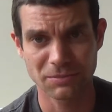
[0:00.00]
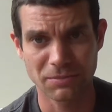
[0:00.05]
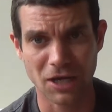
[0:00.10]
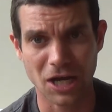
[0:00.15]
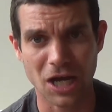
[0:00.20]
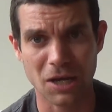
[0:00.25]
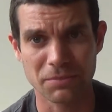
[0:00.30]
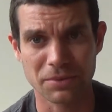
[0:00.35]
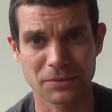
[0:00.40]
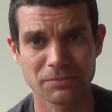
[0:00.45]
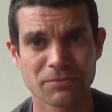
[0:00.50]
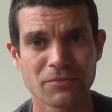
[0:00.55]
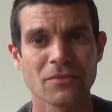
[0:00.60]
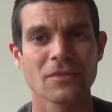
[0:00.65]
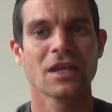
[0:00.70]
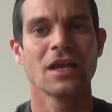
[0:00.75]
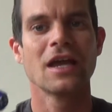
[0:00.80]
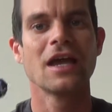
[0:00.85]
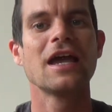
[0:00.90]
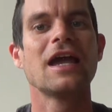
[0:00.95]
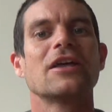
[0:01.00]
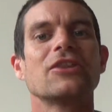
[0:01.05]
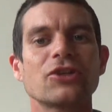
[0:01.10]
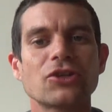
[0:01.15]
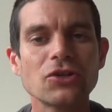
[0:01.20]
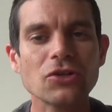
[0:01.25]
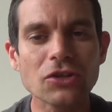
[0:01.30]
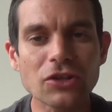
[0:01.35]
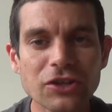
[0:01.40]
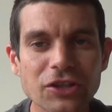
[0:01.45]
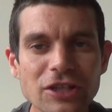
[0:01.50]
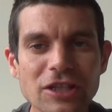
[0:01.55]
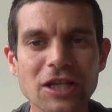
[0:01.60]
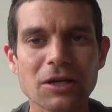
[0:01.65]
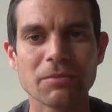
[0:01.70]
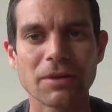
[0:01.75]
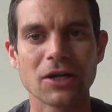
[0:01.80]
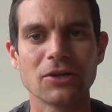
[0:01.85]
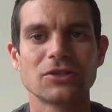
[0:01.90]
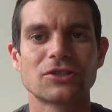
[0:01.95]
Pop? And the cool thing
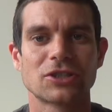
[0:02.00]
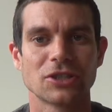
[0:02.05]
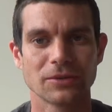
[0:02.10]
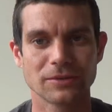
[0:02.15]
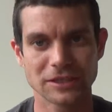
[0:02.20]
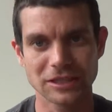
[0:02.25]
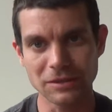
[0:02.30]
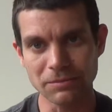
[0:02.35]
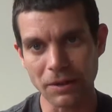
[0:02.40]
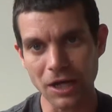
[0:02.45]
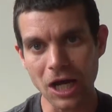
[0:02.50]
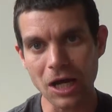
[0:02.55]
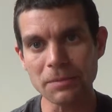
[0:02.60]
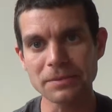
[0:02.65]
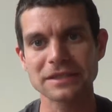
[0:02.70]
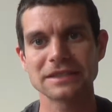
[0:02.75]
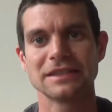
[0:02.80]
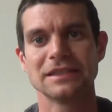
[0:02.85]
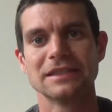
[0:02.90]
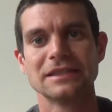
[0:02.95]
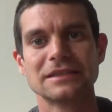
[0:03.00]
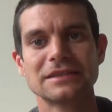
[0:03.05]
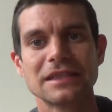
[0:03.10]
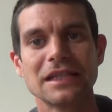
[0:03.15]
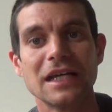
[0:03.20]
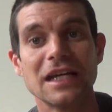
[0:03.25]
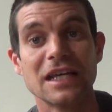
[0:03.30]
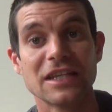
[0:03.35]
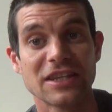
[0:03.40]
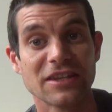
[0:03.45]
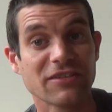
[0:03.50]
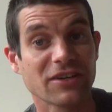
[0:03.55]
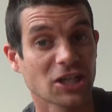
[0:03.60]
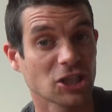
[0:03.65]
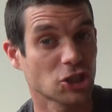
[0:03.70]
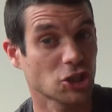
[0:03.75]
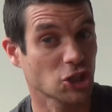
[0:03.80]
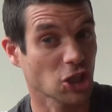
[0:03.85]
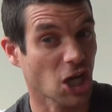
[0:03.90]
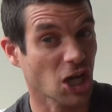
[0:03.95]
about Tootsie Pops is they've got
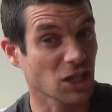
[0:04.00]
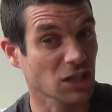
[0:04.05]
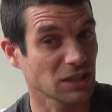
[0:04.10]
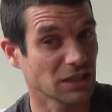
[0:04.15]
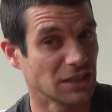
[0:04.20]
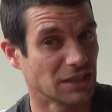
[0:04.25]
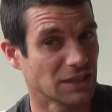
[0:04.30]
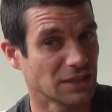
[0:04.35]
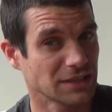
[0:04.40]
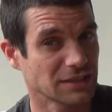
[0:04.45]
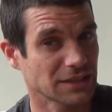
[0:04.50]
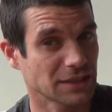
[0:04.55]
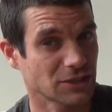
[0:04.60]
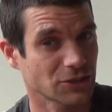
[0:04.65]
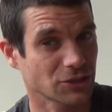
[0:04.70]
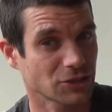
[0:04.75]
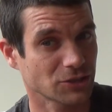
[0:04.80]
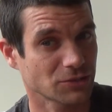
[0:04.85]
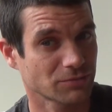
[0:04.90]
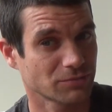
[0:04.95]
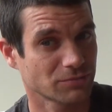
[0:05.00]
chocolate in the center.